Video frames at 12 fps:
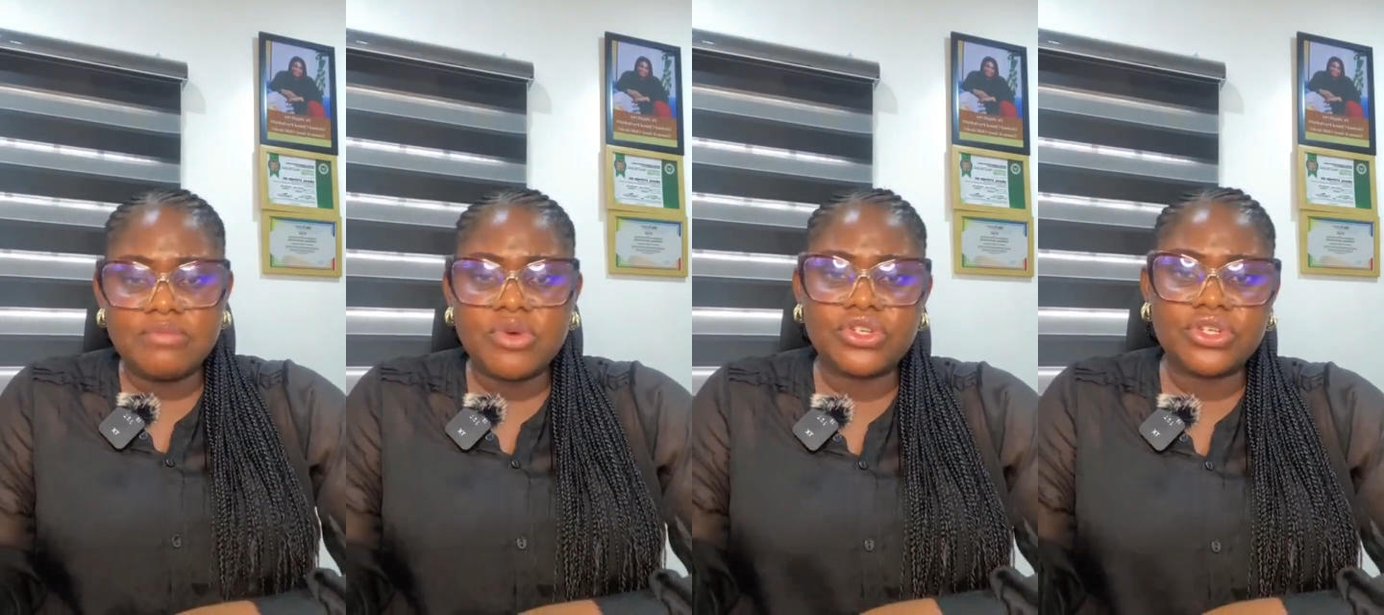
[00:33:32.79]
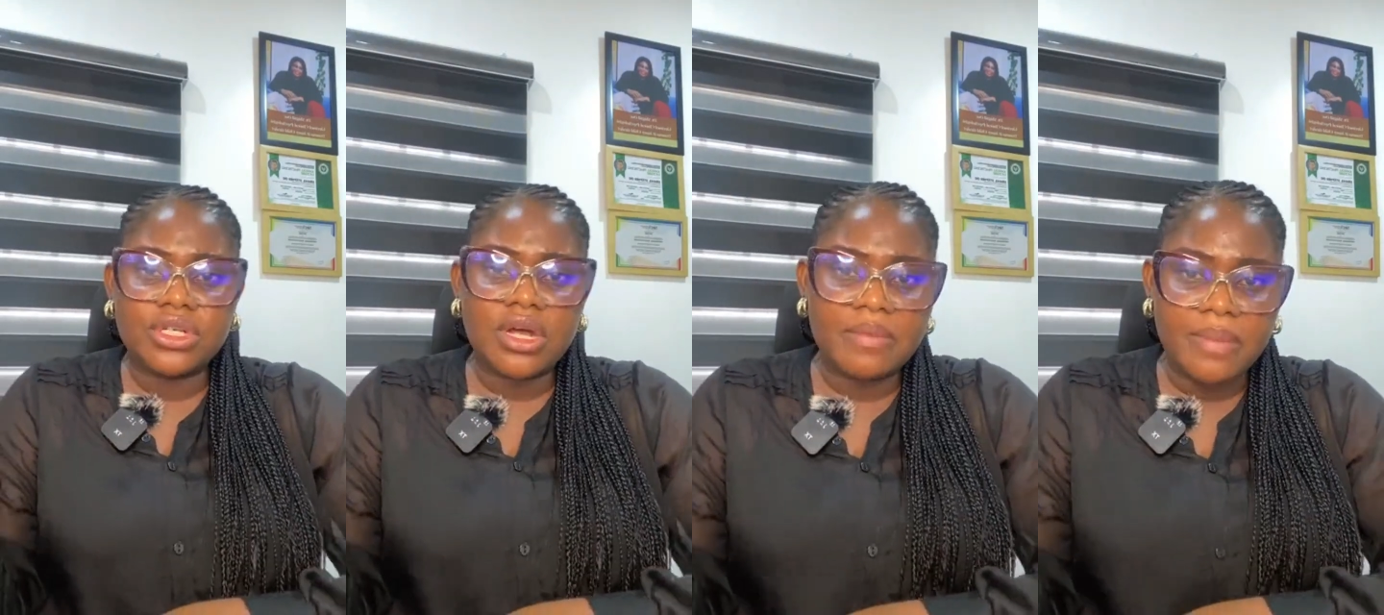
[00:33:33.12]

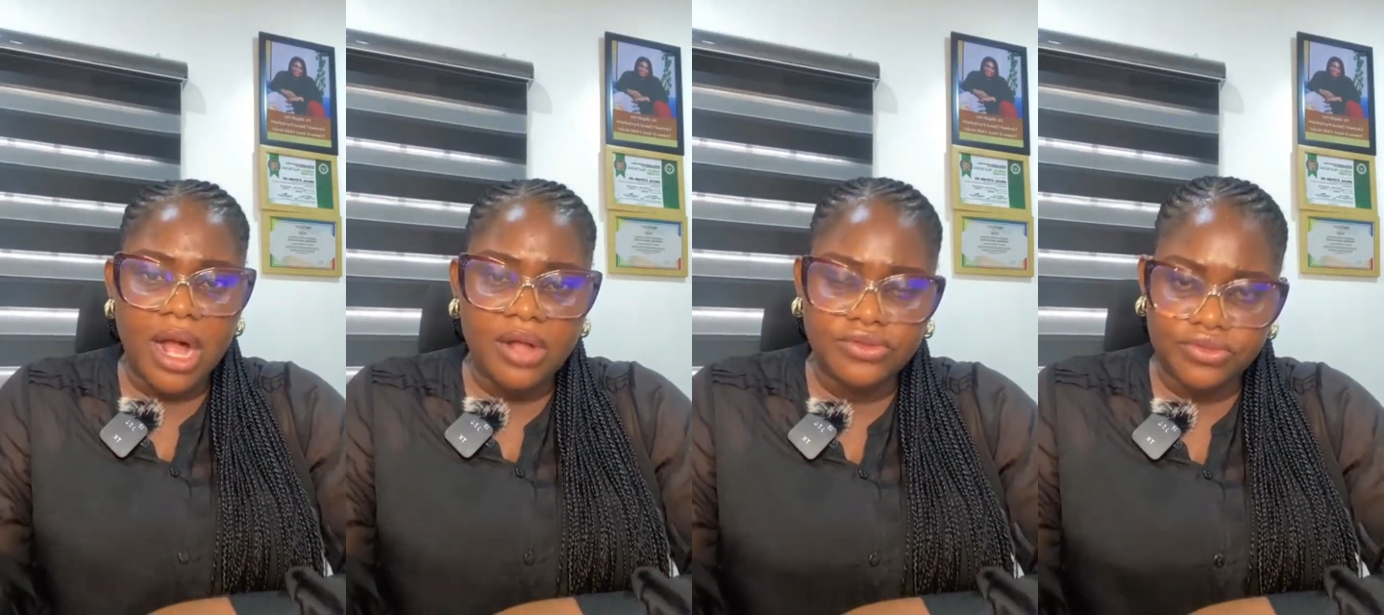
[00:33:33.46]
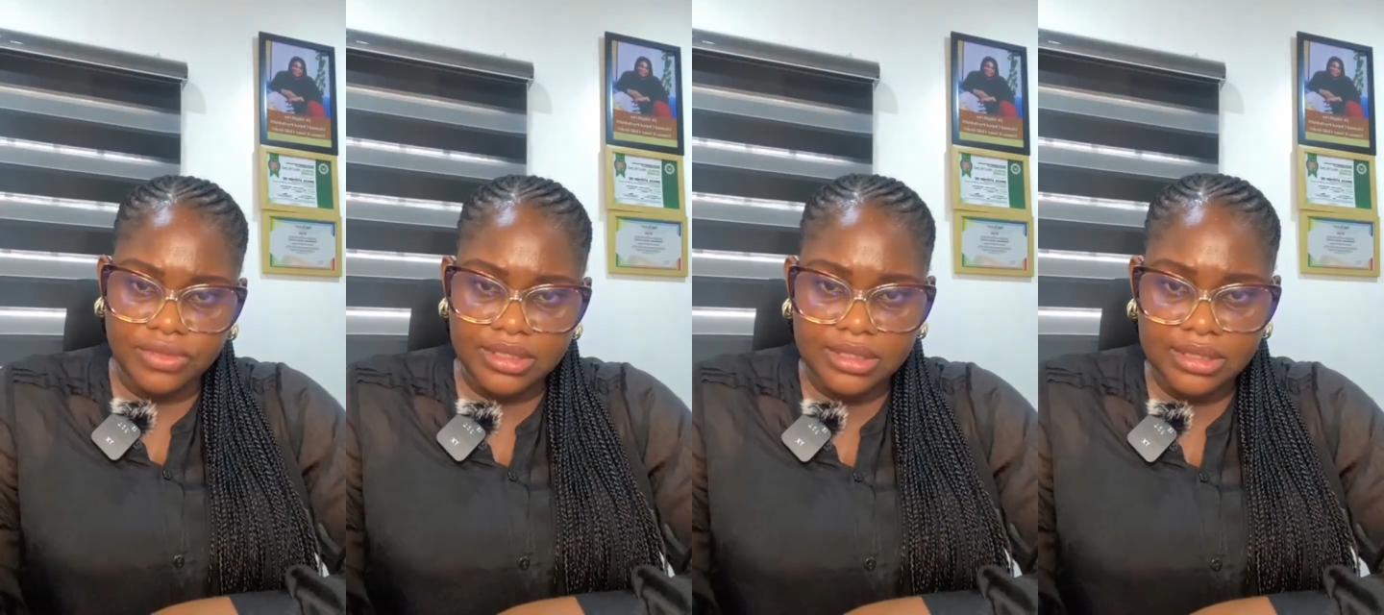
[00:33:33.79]
emotional
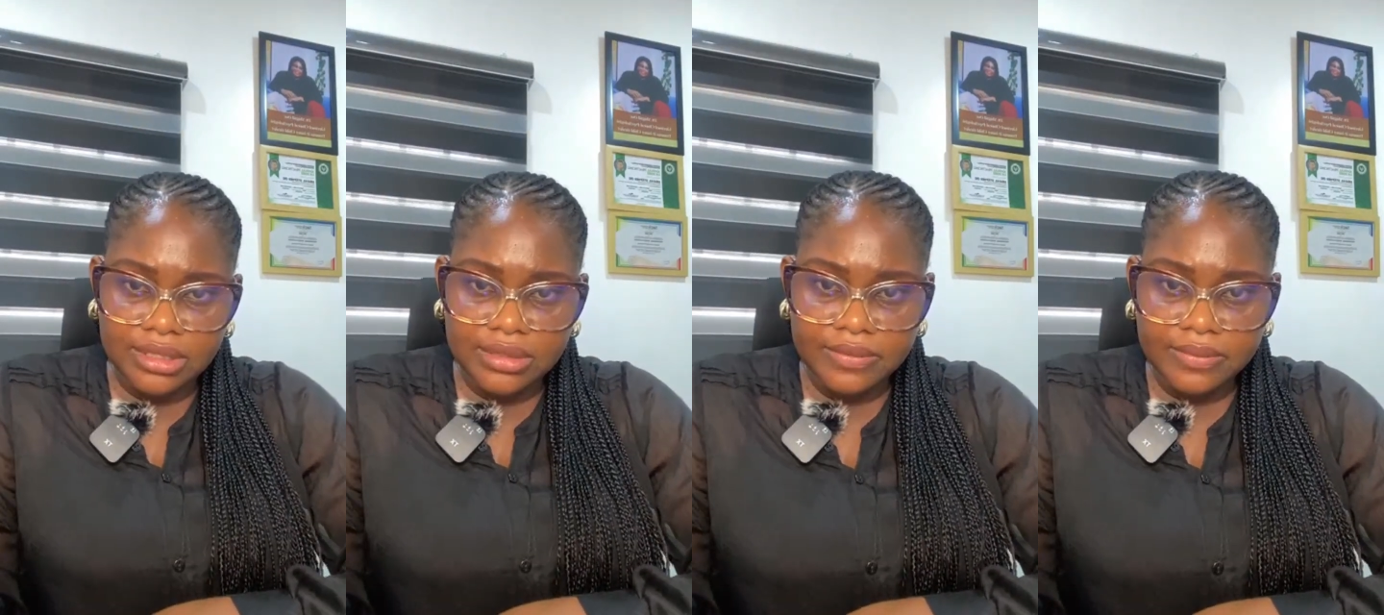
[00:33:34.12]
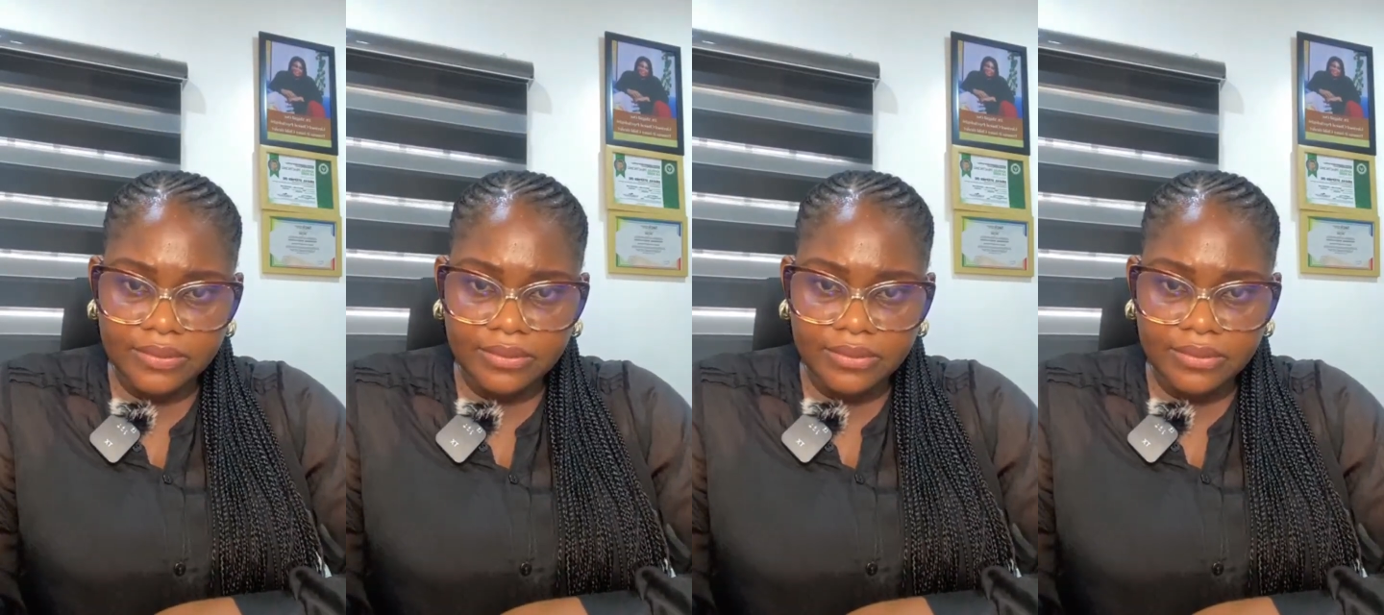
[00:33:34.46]
boundaries.